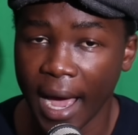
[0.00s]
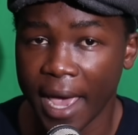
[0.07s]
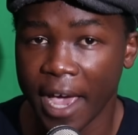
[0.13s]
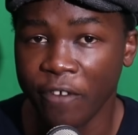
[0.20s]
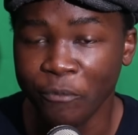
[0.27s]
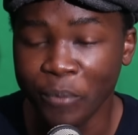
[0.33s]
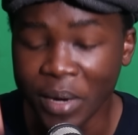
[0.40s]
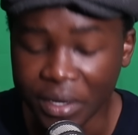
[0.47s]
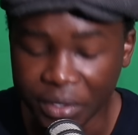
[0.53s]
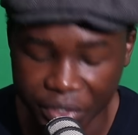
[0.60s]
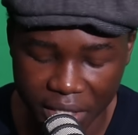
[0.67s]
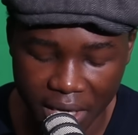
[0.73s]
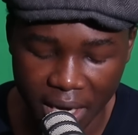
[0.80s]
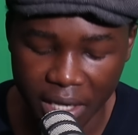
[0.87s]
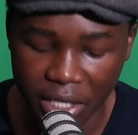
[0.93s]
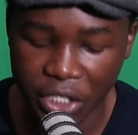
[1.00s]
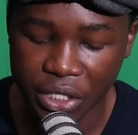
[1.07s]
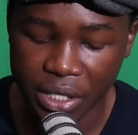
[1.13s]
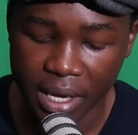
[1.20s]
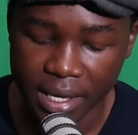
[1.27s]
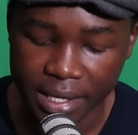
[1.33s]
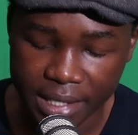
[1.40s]
I have been sharing
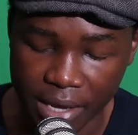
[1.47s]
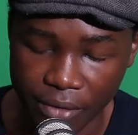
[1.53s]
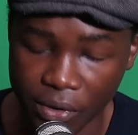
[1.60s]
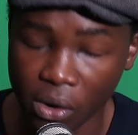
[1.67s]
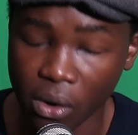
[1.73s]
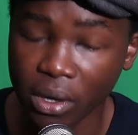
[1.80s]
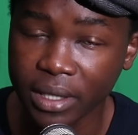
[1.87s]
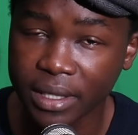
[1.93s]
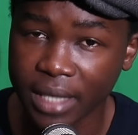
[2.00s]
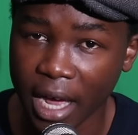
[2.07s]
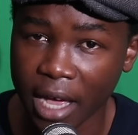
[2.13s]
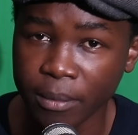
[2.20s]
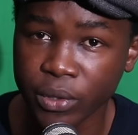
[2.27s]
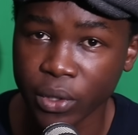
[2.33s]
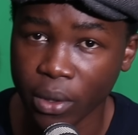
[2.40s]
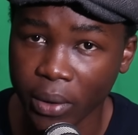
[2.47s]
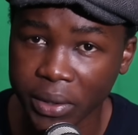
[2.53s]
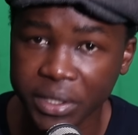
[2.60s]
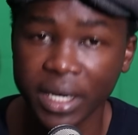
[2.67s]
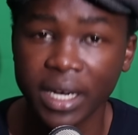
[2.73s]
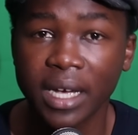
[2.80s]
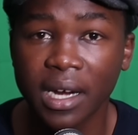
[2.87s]
it several times on our
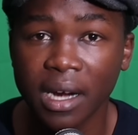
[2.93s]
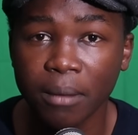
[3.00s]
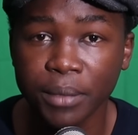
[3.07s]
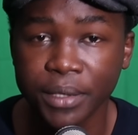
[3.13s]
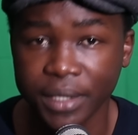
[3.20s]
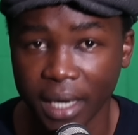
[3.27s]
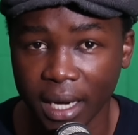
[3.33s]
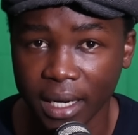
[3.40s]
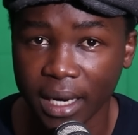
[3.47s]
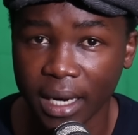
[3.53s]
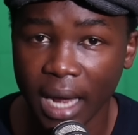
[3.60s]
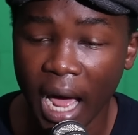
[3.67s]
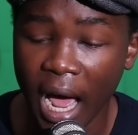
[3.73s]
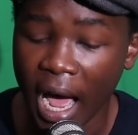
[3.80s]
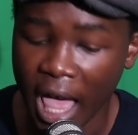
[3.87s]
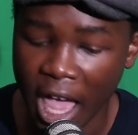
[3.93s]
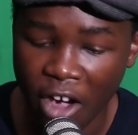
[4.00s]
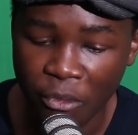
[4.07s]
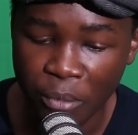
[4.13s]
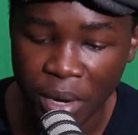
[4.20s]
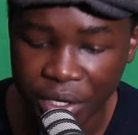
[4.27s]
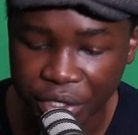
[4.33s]
Telegram channel. I
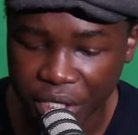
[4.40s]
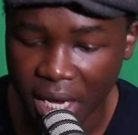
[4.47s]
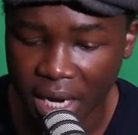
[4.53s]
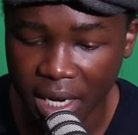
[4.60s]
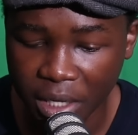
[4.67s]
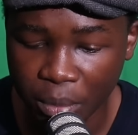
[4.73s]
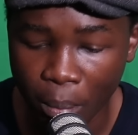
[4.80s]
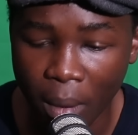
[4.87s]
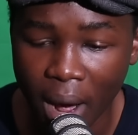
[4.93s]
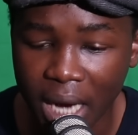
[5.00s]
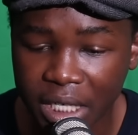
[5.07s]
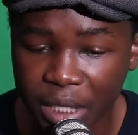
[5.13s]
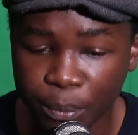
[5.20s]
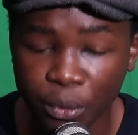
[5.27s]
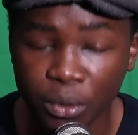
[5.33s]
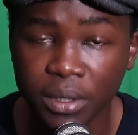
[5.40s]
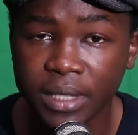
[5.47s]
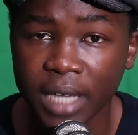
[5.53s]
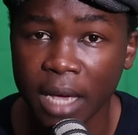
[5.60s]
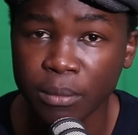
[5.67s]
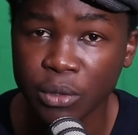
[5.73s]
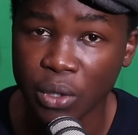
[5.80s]
have been sharing it multiple
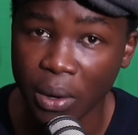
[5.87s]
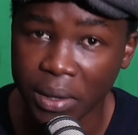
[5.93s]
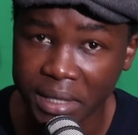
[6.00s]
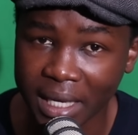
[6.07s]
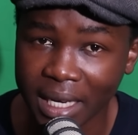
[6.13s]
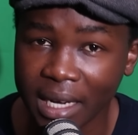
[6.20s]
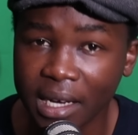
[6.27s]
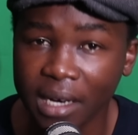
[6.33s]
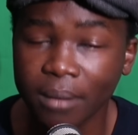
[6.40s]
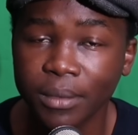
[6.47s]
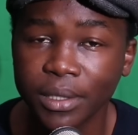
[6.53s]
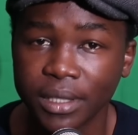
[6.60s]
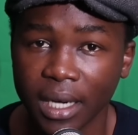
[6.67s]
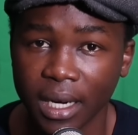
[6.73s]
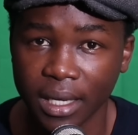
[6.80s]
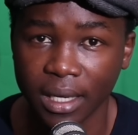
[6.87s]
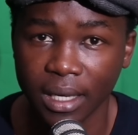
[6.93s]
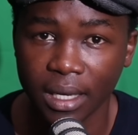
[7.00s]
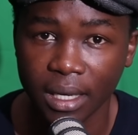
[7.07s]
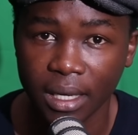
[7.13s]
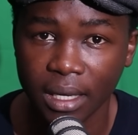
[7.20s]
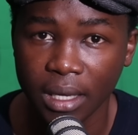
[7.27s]
times on our Telegram
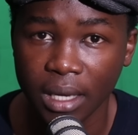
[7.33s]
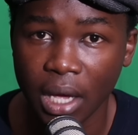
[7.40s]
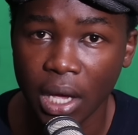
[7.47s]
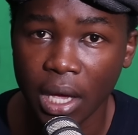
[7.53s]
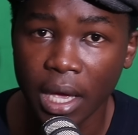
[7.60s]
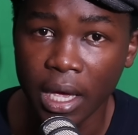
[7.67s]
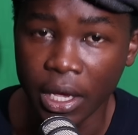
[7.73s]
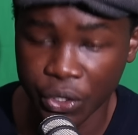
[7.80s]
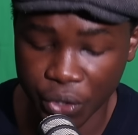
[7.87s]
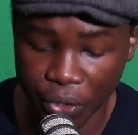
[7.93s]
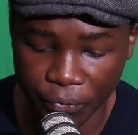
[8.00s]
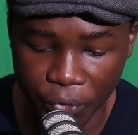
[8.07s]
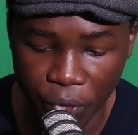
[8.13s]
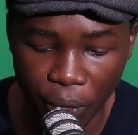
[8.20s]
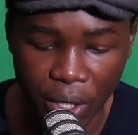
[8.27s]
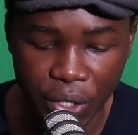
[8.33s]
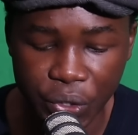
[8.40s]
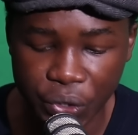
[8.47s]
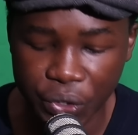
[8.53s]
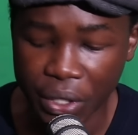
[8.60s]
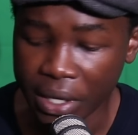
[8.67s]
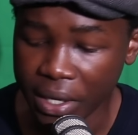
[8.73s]
channel. So if you want
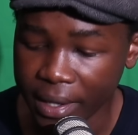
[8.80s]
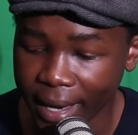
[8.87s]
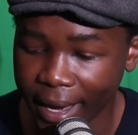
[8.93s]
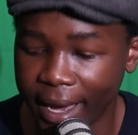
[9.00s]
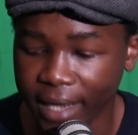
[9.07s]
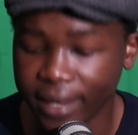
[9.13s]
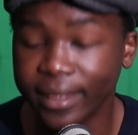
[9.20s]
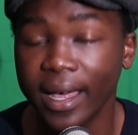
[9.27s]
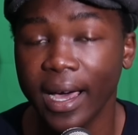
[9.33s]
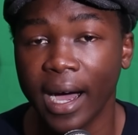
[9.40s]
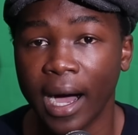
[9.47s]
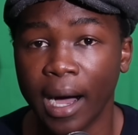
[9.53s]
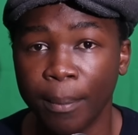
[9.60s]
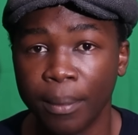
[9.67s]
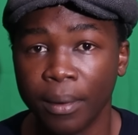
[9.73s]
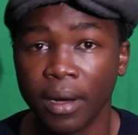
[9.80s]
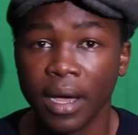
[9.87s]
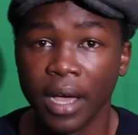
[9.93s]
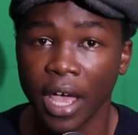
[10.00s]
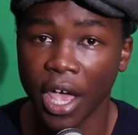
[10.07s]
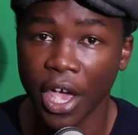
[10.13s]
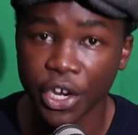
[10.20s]
to get the app,
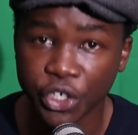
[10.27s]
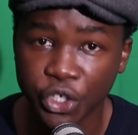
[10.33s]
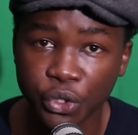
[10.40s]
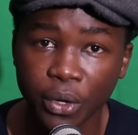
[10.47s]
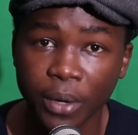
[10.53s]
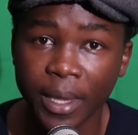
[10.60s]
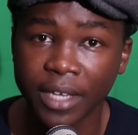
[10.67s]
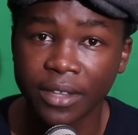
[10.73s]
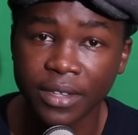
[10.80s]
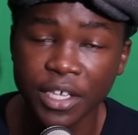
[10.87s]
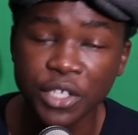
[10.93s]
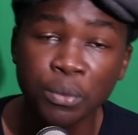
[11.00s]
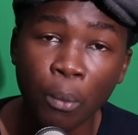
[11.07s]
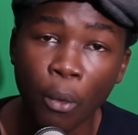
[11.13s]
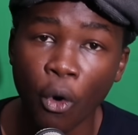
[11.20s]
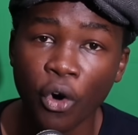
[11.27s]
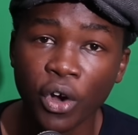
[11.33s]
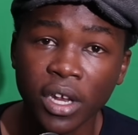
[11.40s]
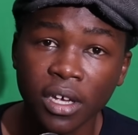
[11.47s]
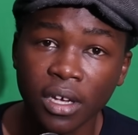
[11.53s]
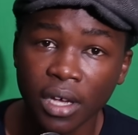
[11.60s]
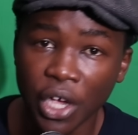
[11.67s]
ensure that this
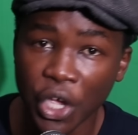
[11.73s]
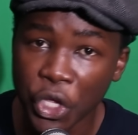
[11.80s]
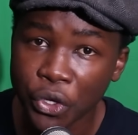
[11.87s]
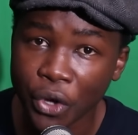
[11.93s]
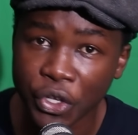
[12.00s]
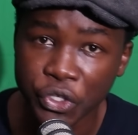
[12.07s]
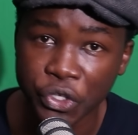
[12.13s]
morning you're